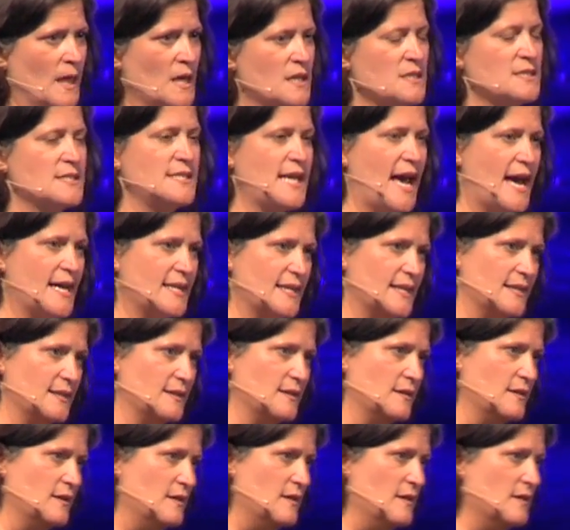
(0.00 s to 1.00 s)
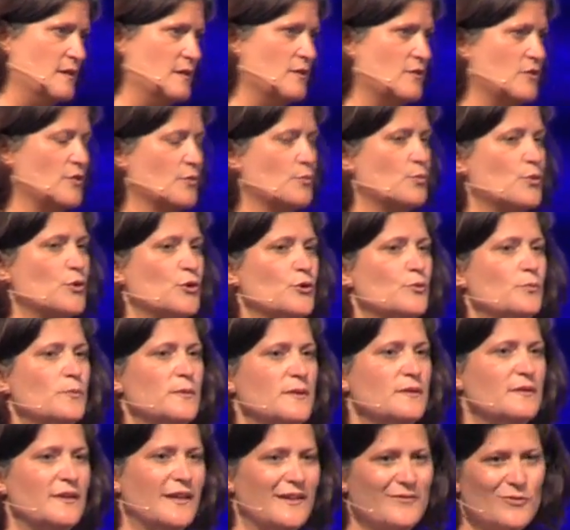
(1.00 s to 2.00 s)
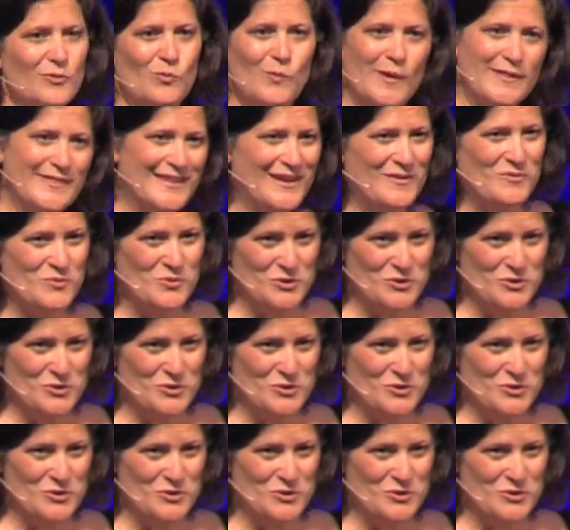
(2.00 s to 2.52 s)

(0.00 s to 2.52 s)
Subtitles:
sat in the room even when they